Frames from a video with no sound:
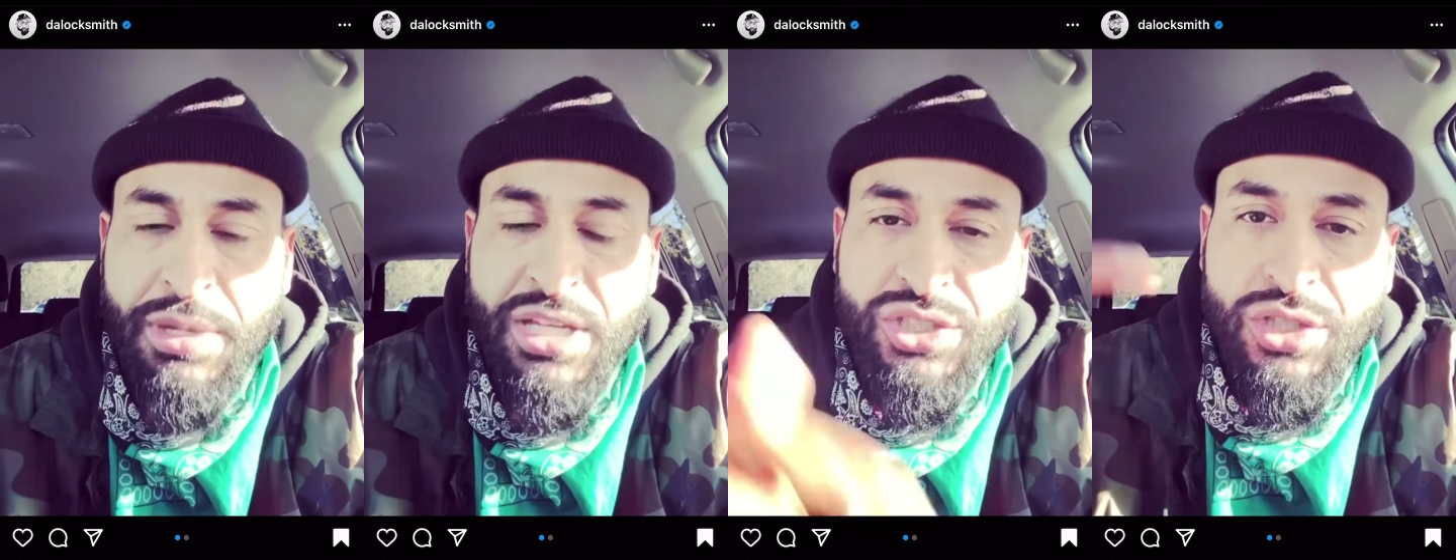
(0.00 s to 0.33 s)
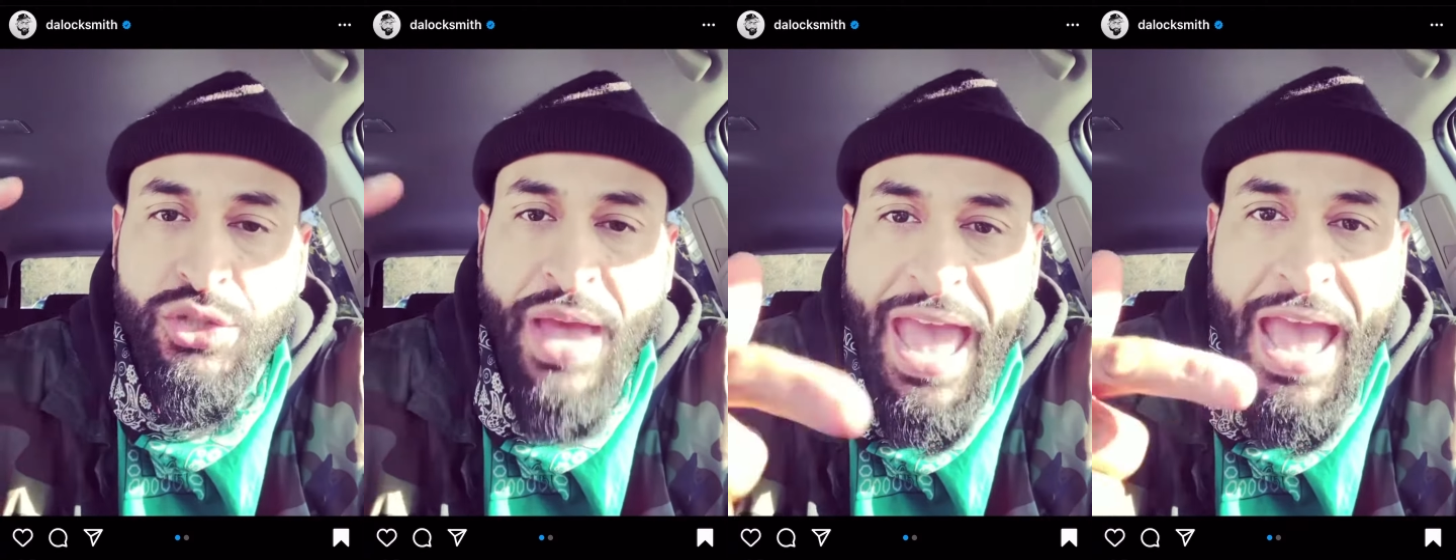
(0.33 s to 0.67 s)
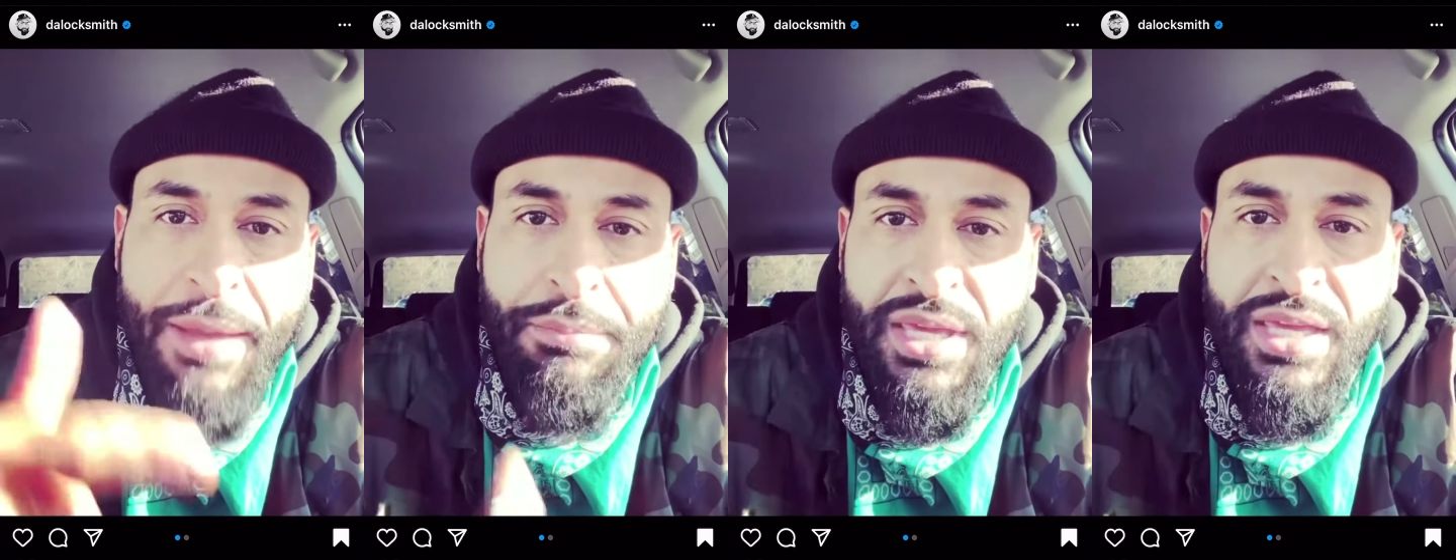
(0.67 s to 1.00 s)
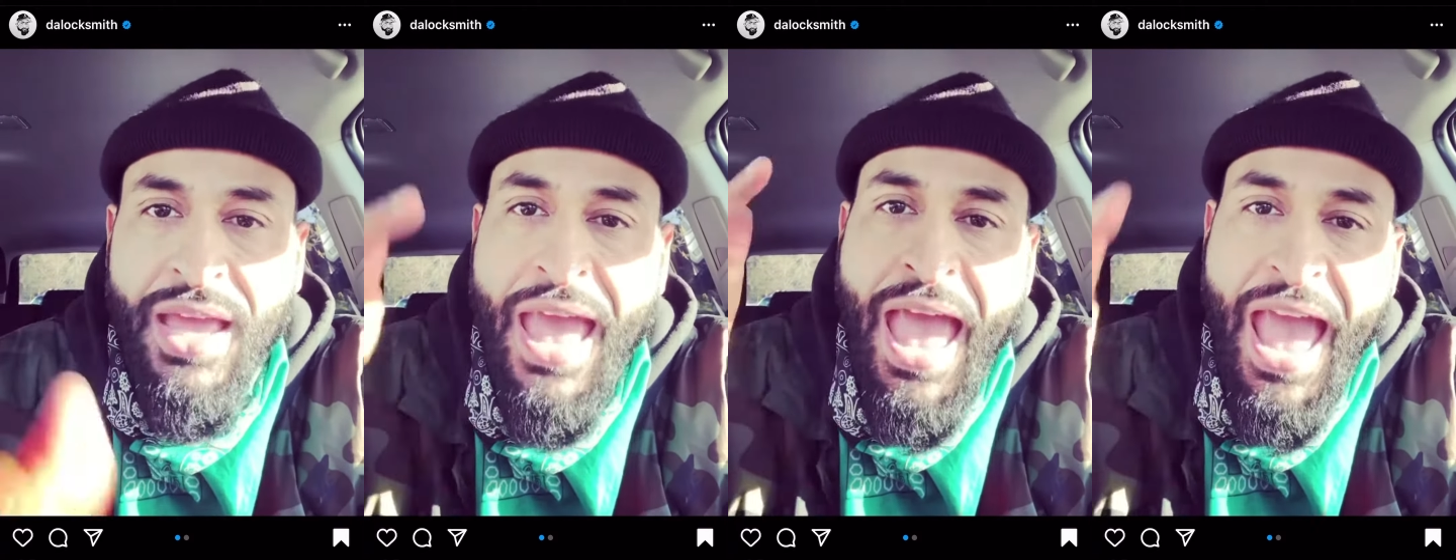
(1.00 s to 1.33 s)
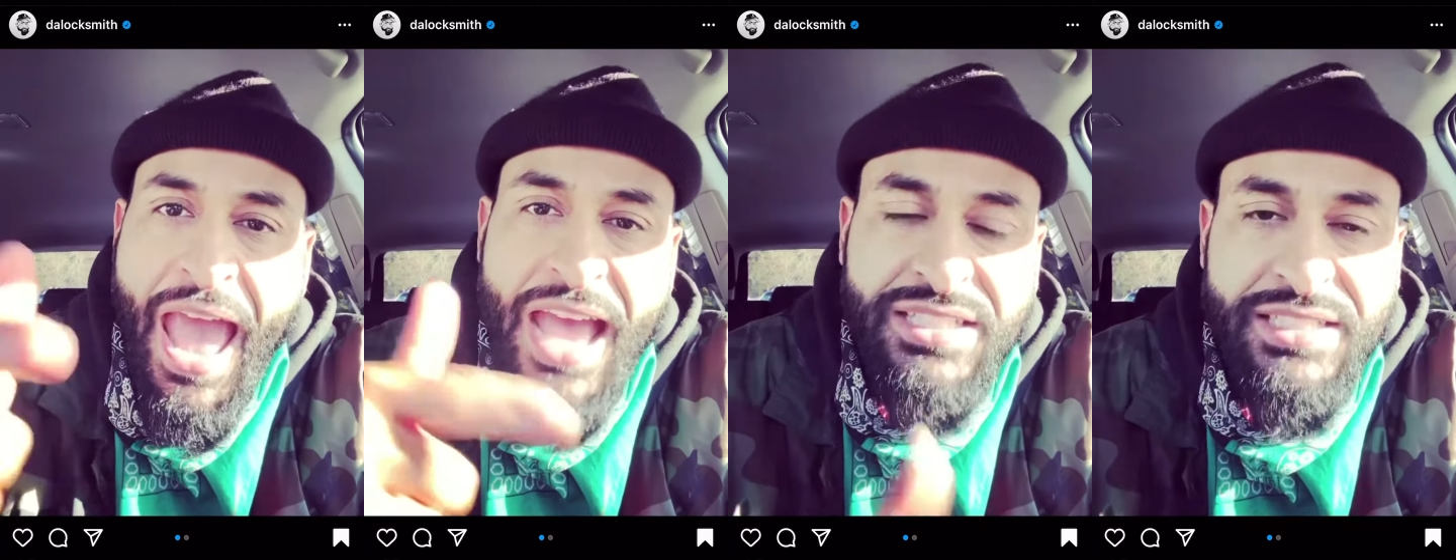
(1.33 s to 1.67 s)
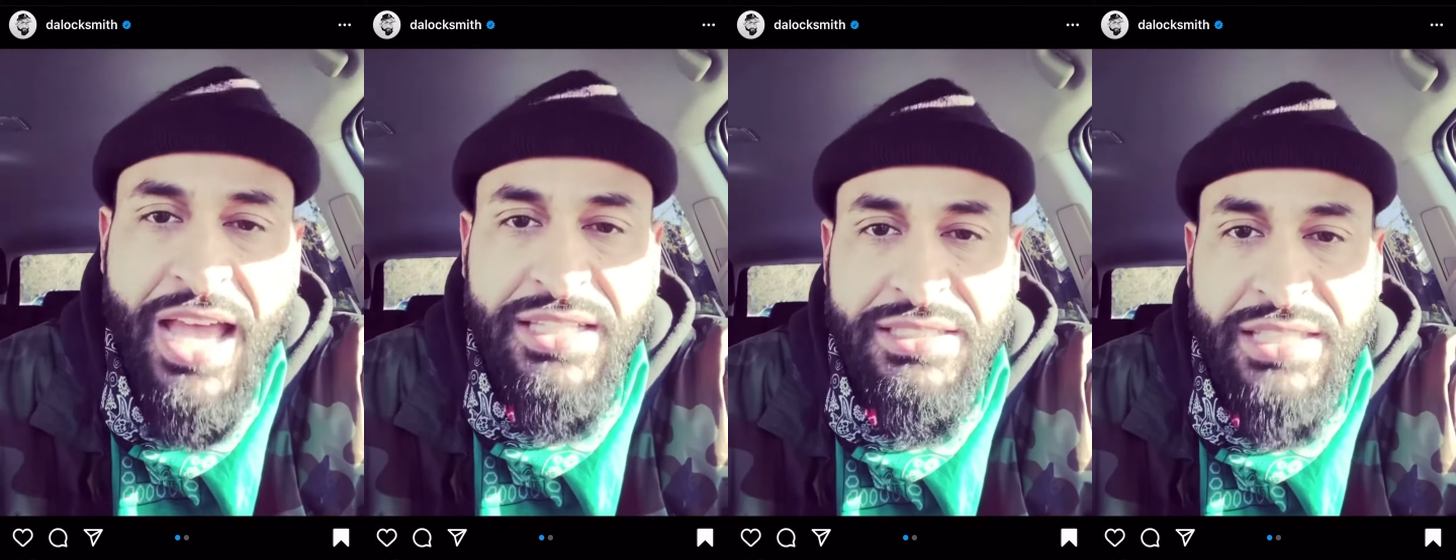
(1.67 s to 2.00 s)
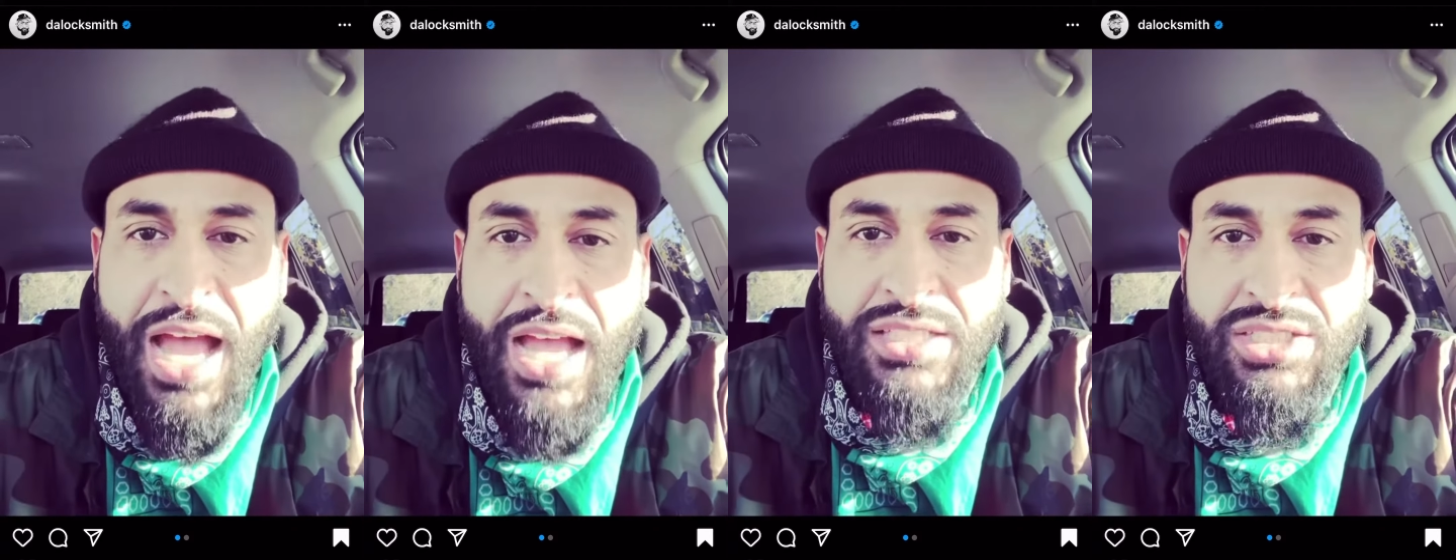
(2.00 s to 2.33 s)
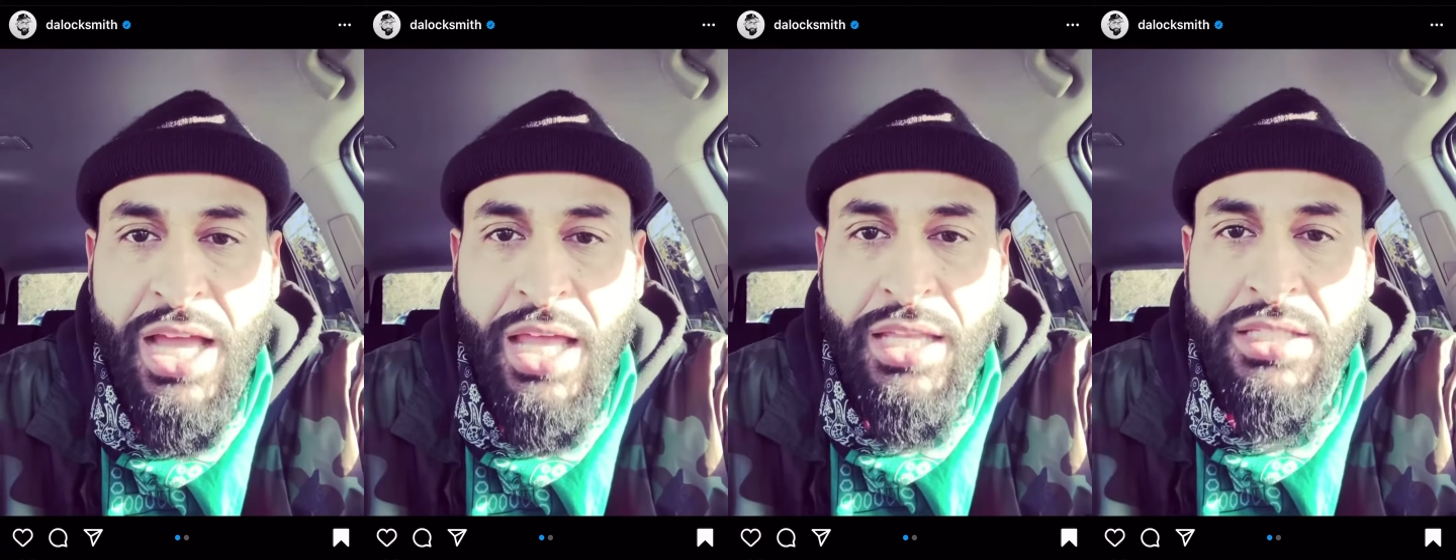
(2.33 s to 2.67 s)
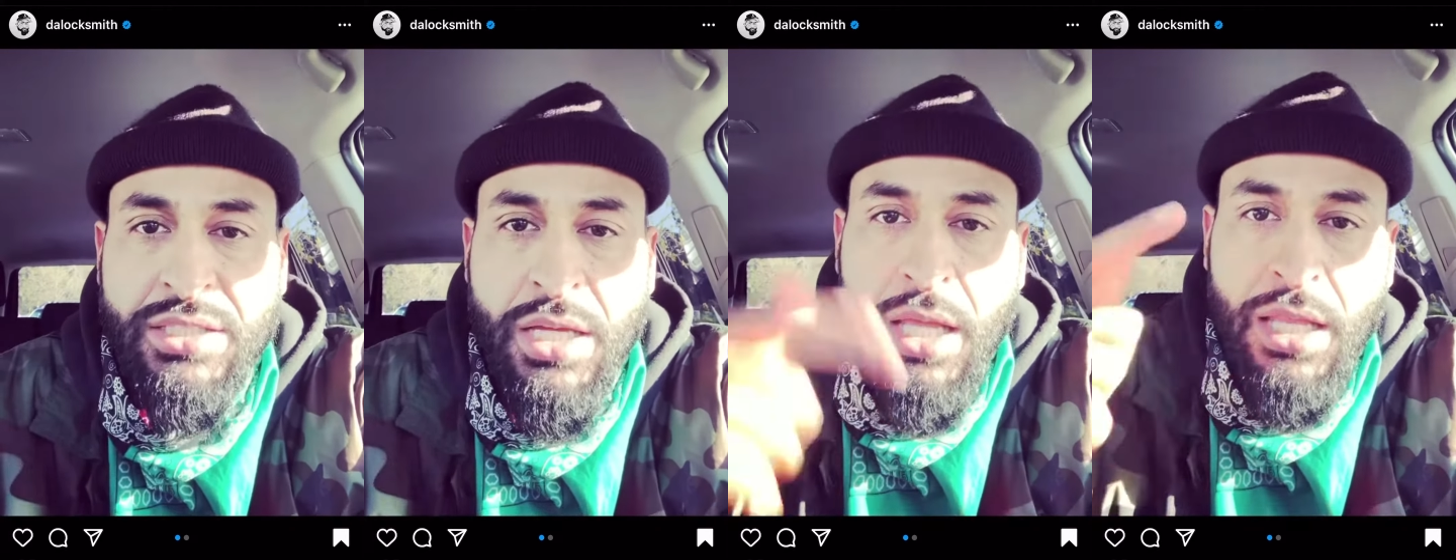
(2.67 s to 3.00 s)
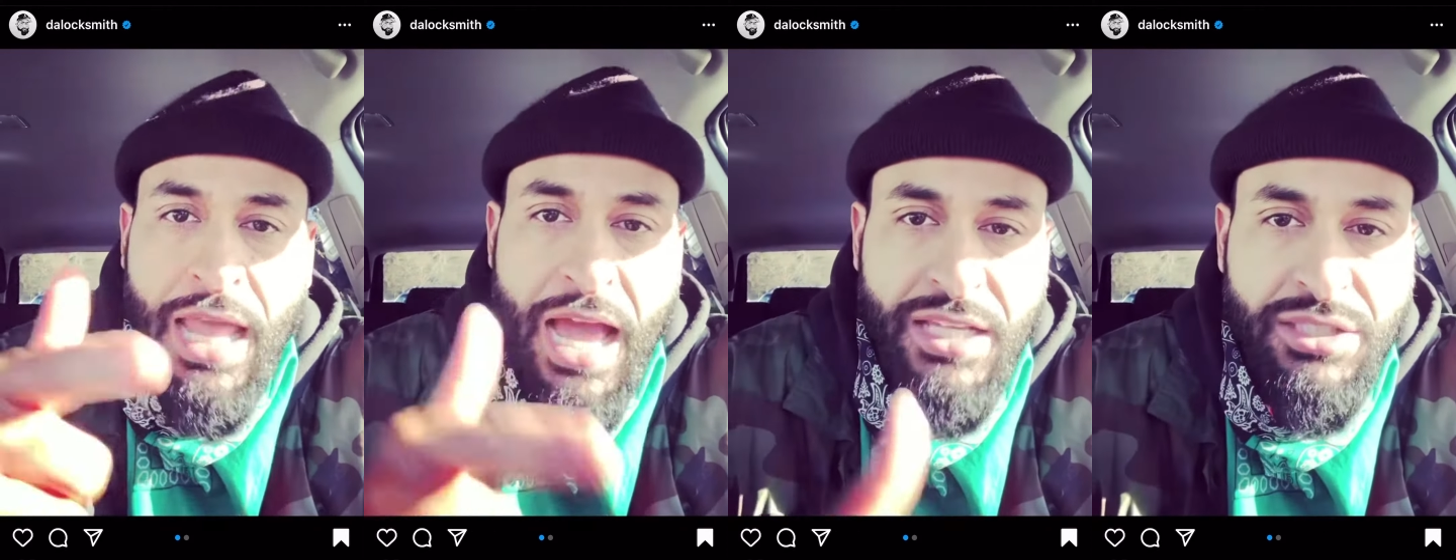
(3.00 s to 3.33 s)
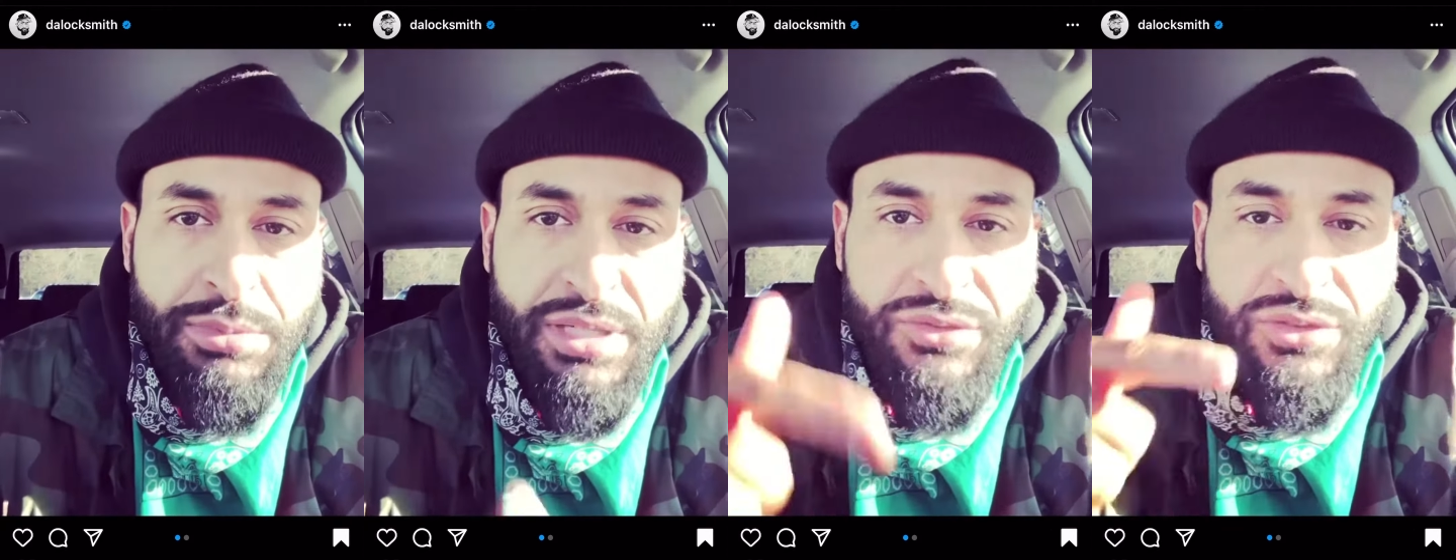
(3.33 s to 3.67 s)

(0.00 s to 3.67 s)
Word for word: Make sure you at me, hashtag signs challenge, locksmith's